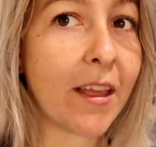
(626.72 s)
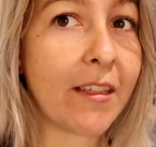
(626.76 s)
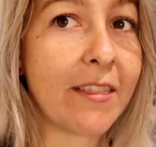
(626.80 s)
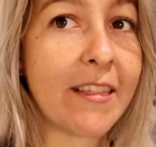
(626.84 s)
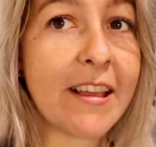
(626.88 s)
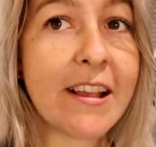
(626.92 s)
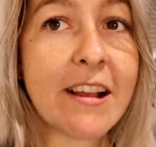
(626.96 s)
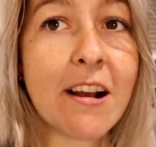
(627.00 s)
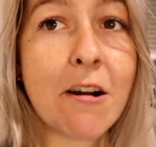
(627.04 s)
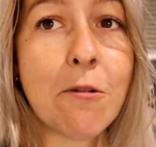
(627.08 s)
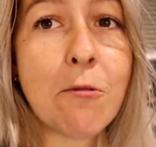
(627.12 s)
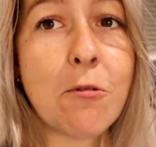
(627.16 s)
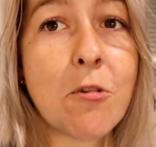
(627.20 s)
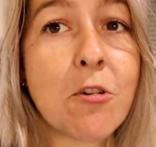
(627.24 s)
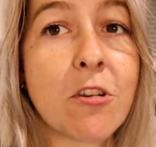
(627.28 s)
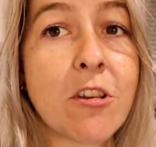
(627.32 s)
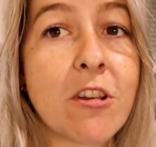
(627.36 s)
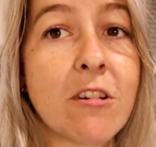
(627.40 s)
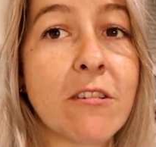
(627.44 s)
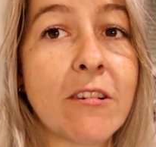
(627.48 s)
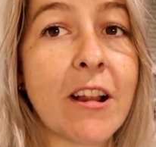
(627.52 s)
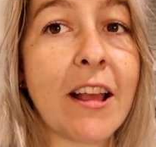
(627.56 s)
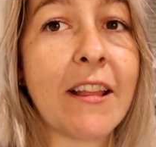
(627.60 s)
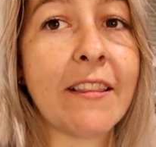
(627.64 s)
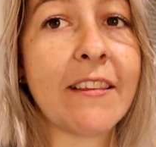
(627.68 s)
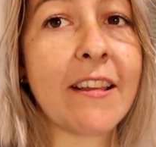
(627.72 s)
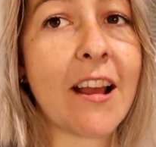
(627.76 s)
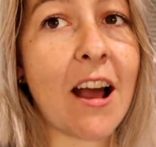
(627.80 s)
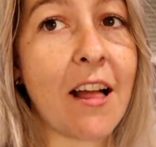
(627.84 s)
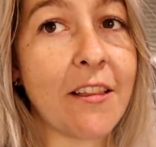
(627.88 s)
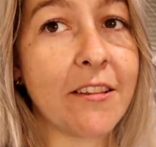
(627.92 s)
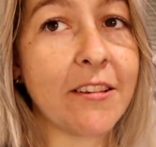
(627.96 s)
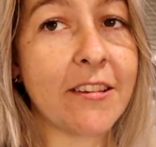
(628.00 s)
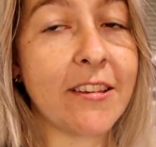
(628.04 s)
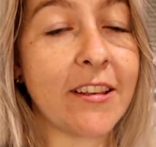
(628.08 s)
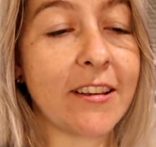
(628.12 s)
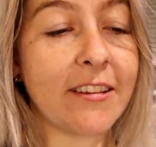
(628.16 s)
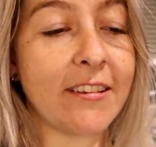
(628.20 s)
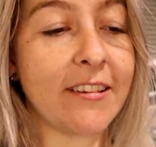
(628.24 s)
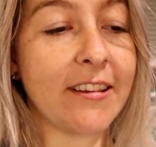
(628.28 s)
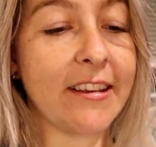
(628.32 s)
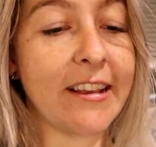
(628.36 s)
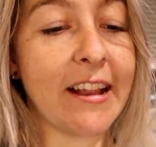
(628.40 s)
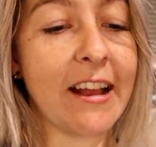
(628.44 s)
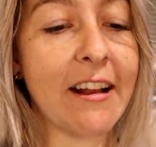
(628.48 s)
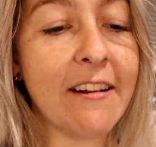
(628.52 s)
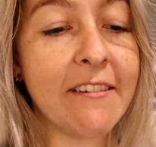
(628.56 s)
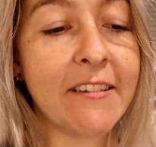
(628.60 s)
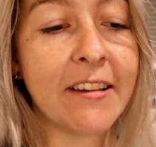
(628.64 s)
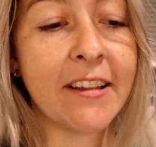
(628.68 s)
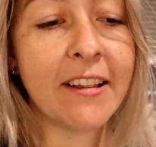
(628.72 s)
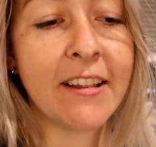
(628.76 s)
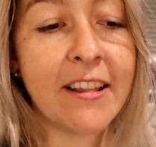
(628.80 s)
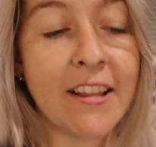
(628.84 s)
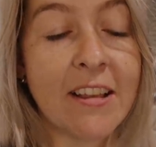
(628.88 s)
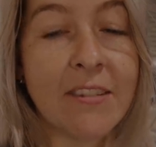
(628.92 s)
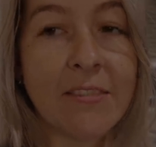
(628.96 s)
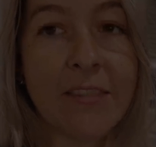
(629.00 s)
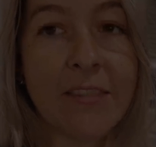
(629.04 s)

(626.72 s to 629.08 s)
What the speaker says: I think I'll walk you around the other 60 now.